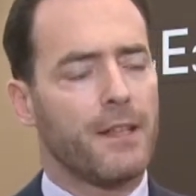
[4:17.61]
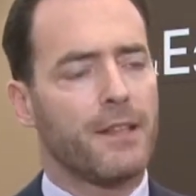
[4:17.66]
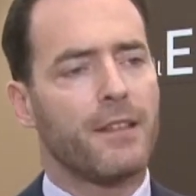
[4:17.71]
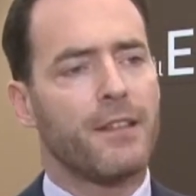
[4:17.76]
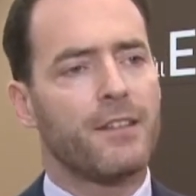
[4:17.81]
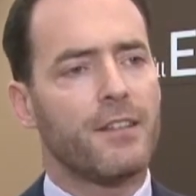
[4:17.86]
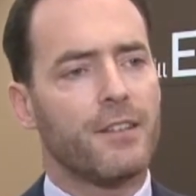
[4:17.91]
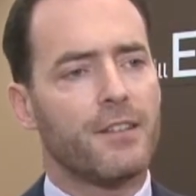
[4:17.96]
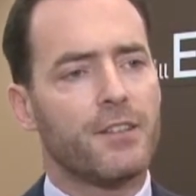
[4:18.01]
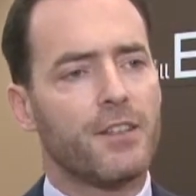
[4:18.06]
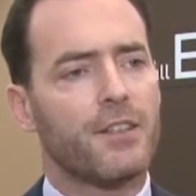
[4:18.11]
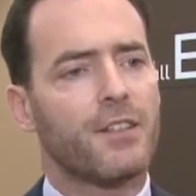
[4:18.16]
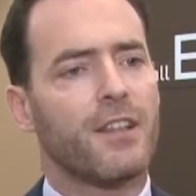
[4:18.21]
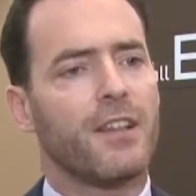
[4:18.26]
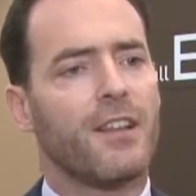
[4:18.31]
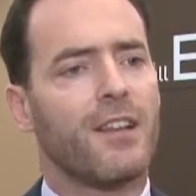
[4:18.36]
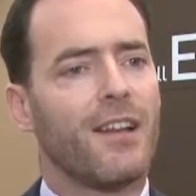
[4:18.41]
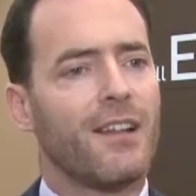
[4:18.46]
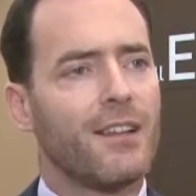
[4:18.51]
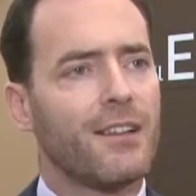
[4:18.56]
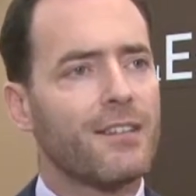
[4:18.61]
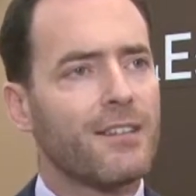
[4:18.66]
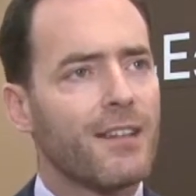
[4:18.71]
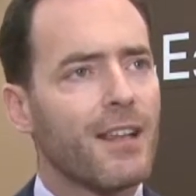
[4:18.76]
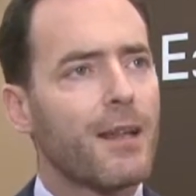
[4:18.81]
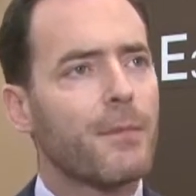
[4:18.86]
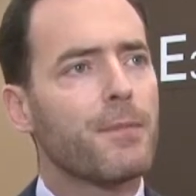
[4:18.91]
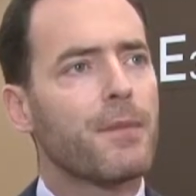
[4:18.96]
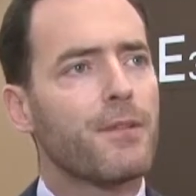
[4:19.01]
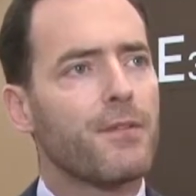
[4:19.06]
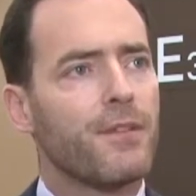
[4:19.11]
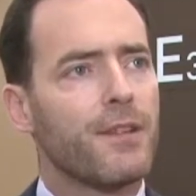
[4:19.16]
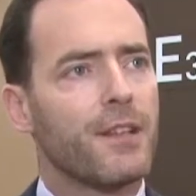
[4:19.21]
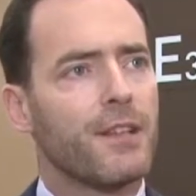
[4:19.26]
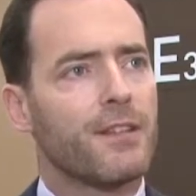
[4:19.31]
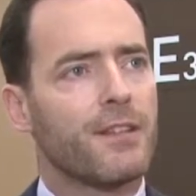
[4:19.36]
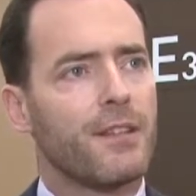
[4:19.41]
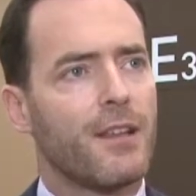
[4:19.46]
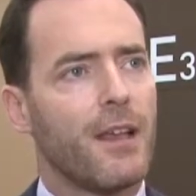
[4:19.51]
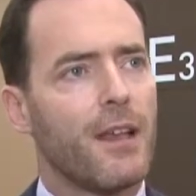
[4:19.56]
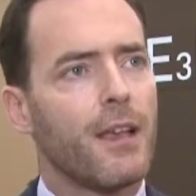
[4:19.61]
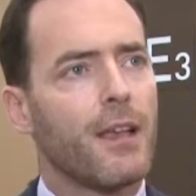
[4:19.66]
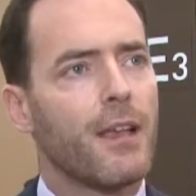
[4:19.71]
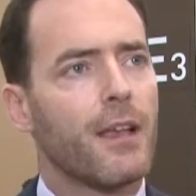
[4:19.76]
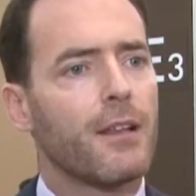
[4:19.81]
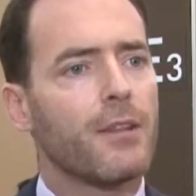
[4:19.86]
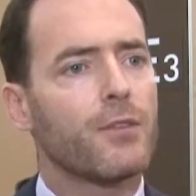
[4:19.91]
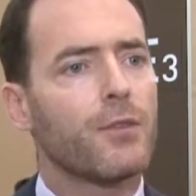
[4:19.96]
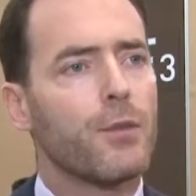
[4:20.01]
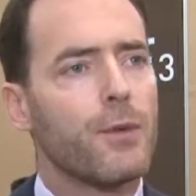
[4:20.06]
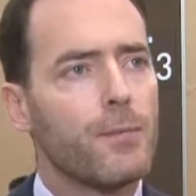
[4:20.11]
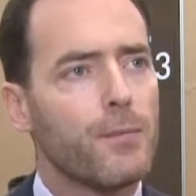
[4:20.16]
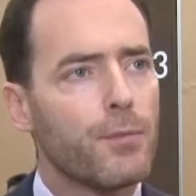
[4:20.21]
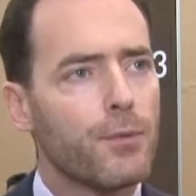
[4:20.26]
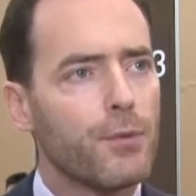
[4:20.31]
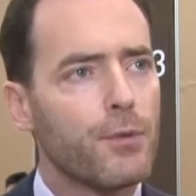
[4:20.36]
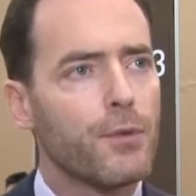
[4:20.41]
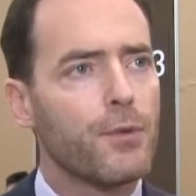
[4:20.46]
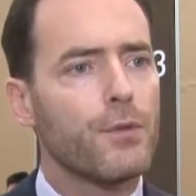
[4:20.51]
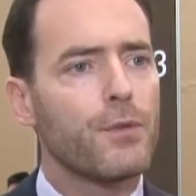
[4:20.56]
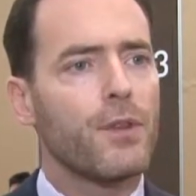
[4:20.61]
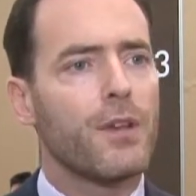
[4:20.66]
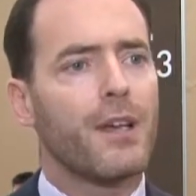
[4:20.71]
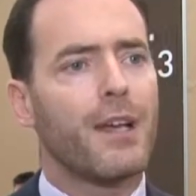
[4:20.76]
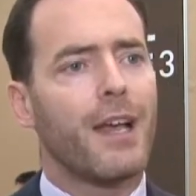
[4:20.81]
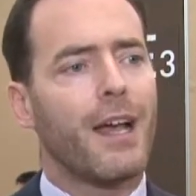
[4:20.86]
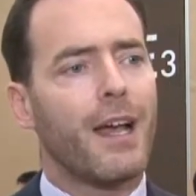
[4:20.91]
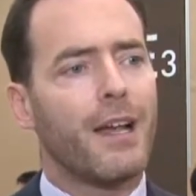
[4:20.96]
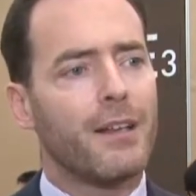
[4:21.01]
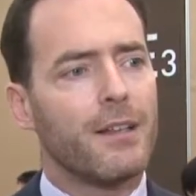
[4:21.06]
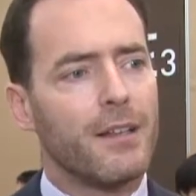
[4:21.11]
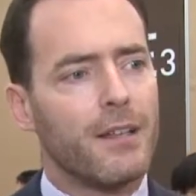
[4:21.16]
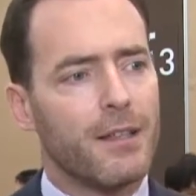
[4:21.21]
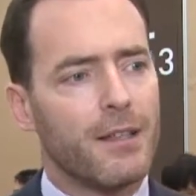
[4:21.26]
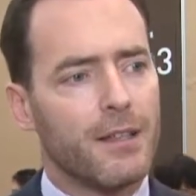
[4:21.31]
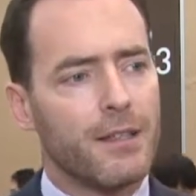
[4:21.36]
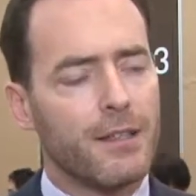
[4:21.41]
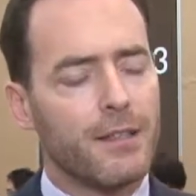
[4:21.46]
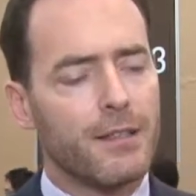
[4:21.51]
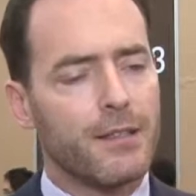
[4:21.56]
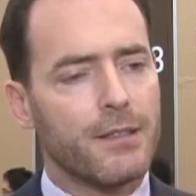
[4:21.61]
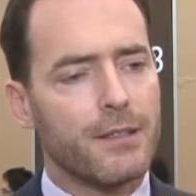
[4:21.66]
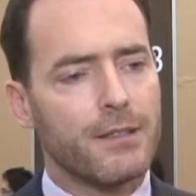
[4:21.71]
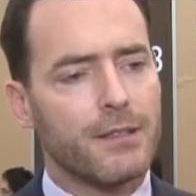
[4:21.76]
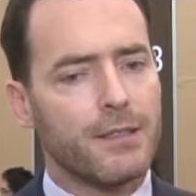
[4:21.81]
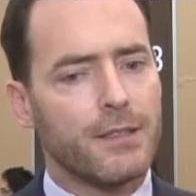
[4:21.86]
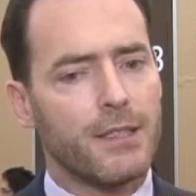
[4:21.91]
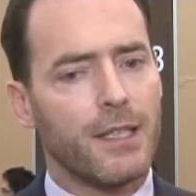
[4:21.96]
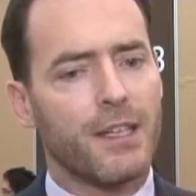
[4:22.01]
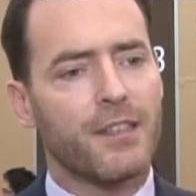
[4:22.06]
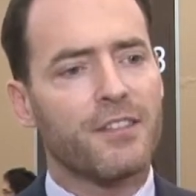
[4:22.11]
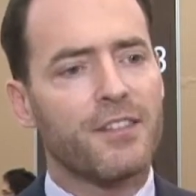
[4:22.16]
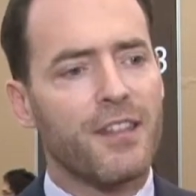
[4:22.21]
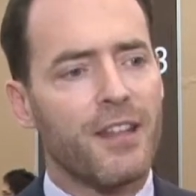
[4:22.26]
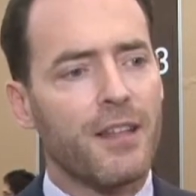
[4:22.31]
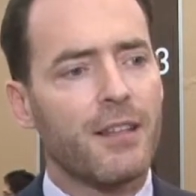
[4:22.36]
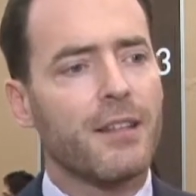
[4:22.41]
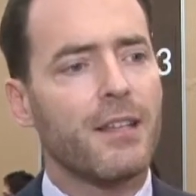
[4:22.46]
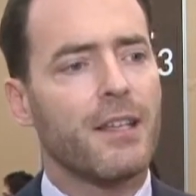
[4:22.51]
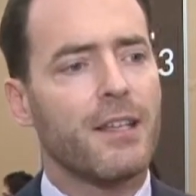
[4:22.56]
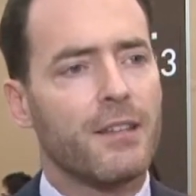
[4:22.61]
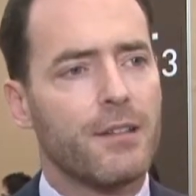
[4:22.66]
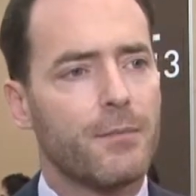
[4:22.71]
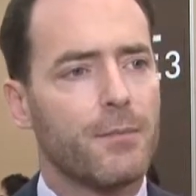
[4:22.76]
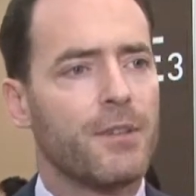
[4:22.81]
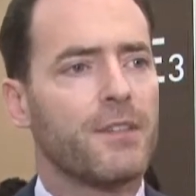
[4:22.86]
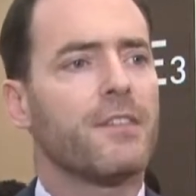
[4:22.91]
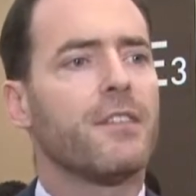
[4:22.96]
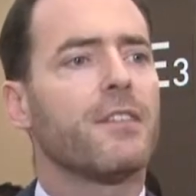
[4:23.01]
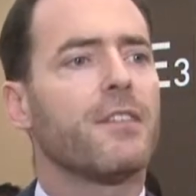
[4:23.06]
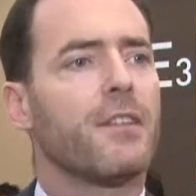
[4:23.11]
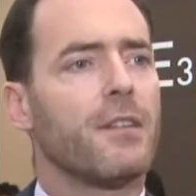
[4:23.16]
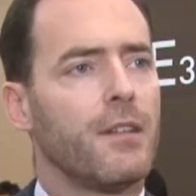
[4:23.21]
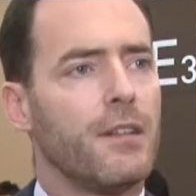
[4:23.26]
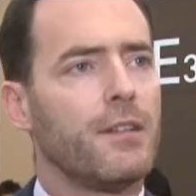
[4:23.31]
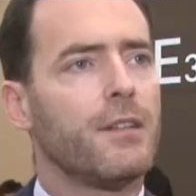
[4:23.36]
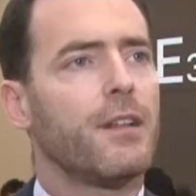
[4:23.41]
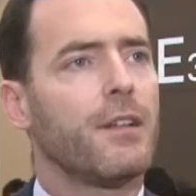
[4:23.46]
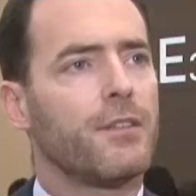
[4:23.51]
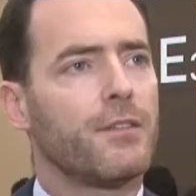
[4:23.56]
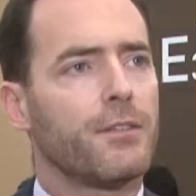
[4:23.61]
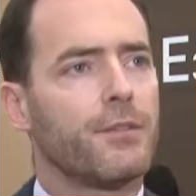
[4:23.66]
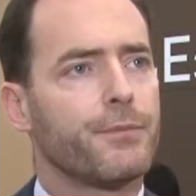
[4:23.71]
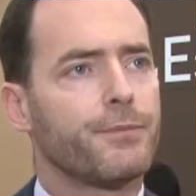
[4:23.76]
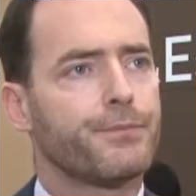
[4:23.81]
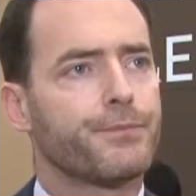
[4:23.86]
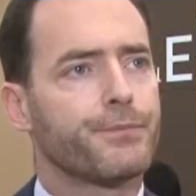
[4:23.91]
This is just another step that FLIR is taking to improve and excel in the business that it does.